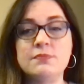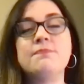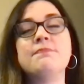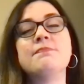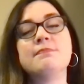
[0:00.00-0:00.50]

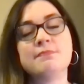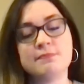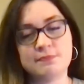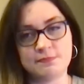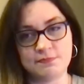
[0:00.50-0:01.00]

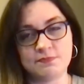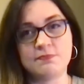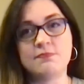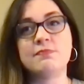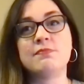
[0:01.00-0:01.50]

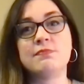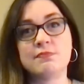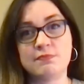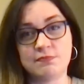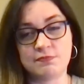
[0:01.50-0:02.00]

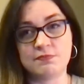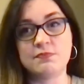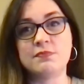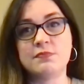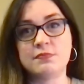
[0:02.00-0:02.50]

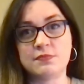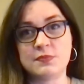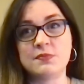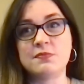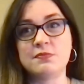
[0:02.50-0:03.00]

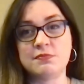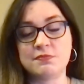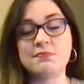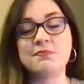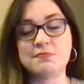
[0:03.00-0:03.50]

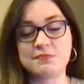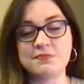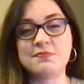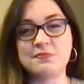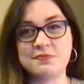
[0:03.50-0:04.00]

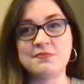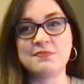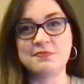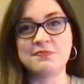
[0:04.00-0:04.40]
(not speaking)